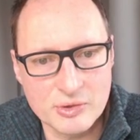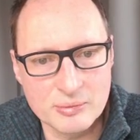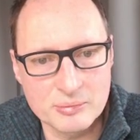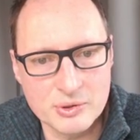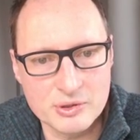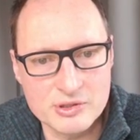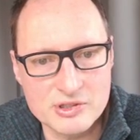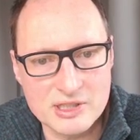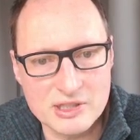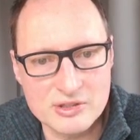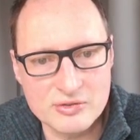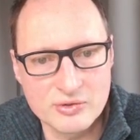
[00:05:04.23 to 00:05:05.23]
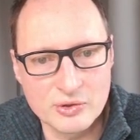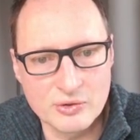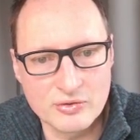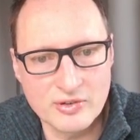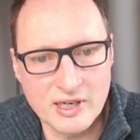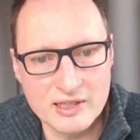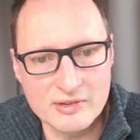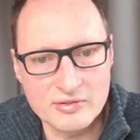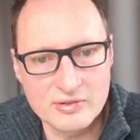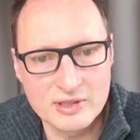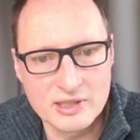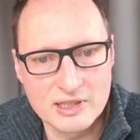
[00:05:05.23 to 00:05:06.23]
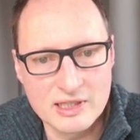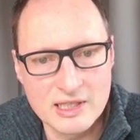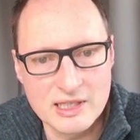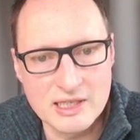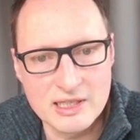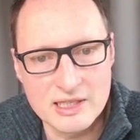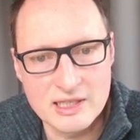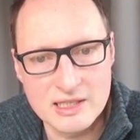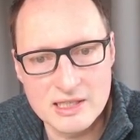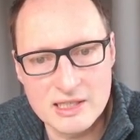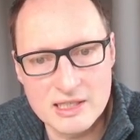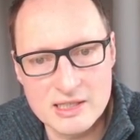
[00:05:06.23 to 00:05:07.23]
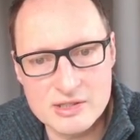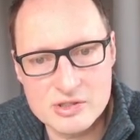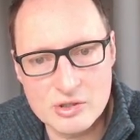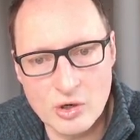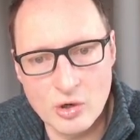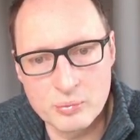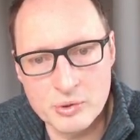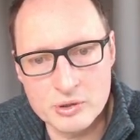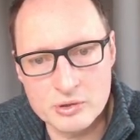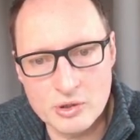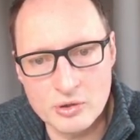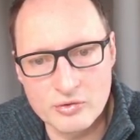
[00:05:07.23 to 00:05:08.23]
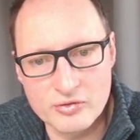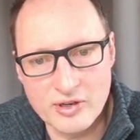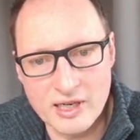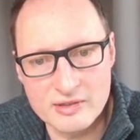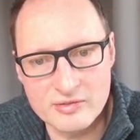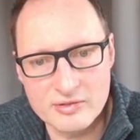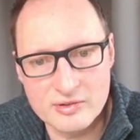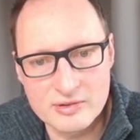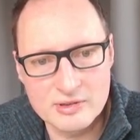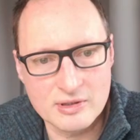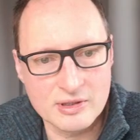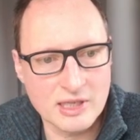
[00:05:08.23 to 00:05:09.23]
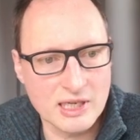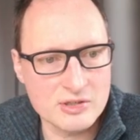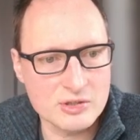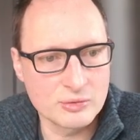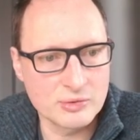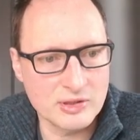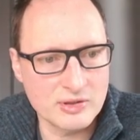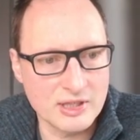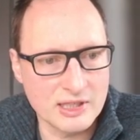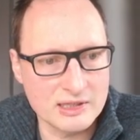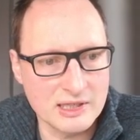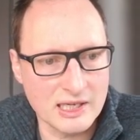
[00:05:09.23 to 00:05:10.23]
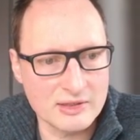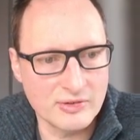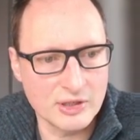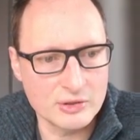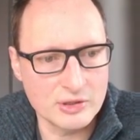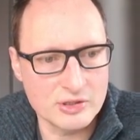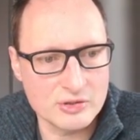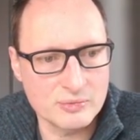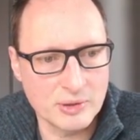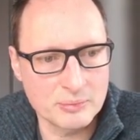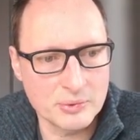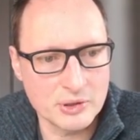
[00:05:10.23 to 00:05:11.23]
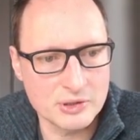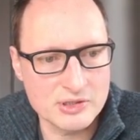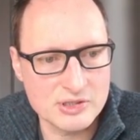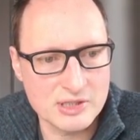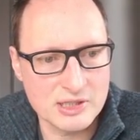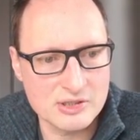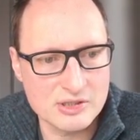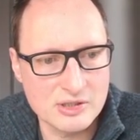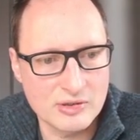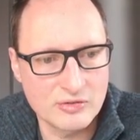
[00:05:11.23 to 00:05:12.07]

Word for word: 1.645 is 0.05. Okay, so we think that value is 1.645.